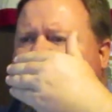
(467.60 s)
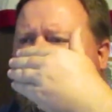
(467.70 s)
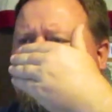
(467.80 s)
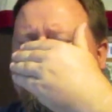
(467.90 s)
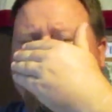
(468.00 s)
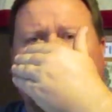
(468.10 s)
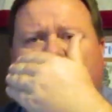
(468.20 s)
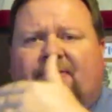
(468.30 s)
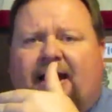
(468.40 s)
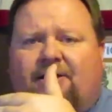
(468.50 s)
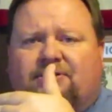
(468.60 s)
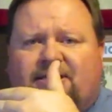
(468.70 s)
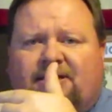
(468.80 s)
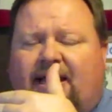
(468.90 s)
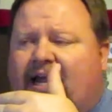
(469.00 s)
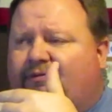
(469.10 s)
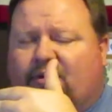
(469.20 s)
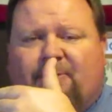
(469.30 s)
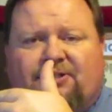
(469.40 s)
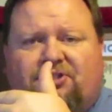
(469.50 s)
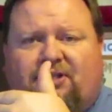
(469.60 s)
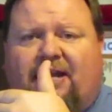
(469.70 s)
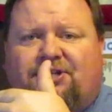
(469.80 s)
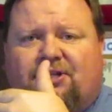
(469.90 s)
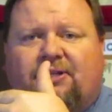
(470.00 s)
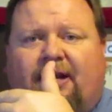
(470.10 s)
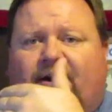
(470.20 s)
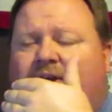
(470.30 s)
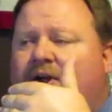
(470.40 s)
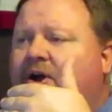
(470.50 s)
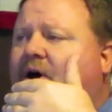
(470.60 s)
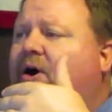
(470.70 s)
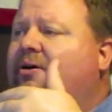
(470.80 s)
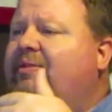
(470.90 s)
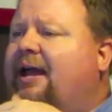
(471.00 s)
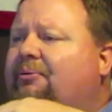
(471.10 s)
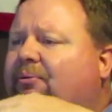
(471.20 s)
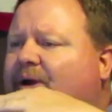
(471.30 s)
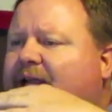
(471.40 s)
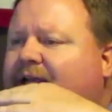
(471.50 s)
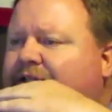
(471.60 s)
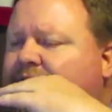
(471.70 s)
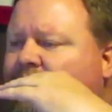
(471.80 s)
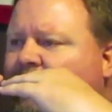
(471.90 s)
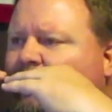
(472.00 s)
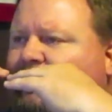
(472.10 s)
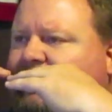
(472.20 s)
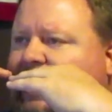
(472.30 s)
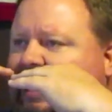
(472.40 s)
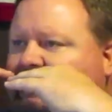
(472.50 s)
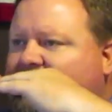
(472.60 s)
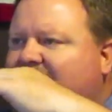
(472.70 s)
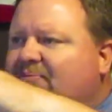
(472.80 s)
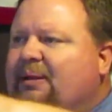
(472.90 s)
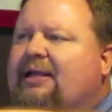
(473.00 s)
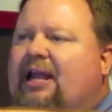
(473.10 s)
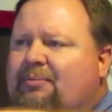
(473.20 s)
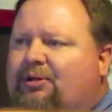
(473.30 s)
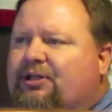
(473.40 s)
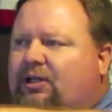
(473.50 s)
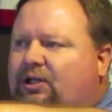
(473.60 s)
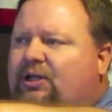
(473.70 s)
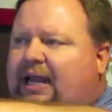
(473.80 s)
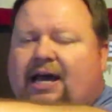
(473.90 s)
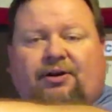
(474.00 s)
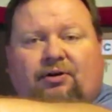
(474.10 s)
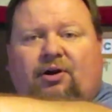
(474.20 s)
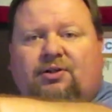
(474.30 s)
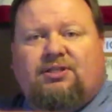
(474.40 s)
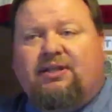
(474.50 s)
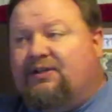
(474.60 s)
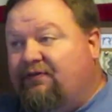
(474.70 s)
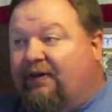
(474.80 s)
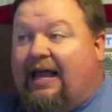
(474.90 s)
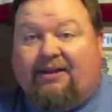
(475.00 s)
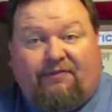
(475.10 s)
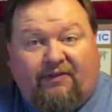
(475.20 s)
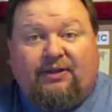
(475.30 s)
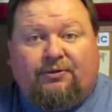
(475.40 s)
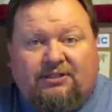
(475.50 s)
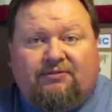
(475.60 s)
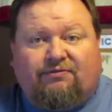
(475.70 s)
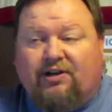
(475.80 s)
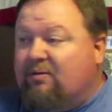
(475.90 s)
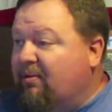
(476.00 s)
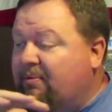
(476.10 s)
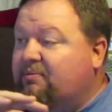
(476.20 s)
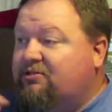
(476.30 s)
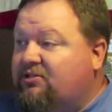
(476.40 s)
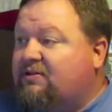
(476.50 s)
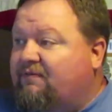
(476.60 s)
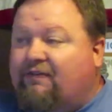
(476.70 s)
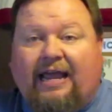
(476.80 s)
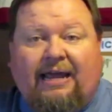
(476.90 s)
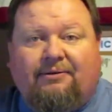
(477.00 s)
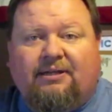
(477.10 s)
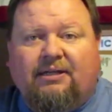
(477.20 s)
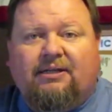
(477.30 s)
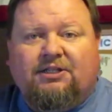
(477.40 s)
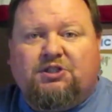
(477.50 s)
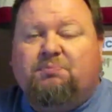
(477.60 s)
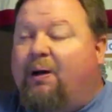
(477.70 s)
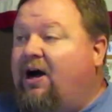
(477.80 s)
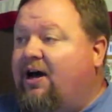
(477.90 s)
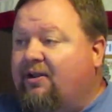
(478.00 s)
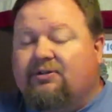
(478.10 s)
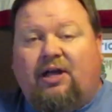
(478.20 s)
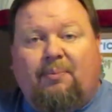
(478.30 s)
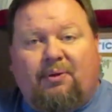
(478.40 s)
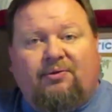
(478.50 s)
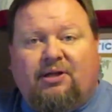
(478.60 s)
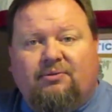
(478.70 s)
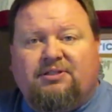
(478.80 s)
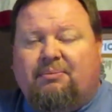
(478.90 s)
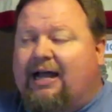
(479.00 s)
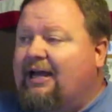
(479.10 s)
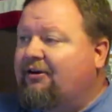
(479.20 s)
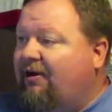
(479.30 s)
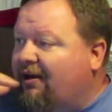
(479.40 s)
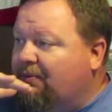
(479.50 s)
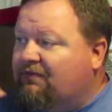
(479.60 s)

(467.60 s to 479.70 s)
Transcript: And there were 1,000 cavalrymen stationed there on that ridge with the idea of being able to look out across these flat fields in front of them. It was just a flat spot on top on some high ground.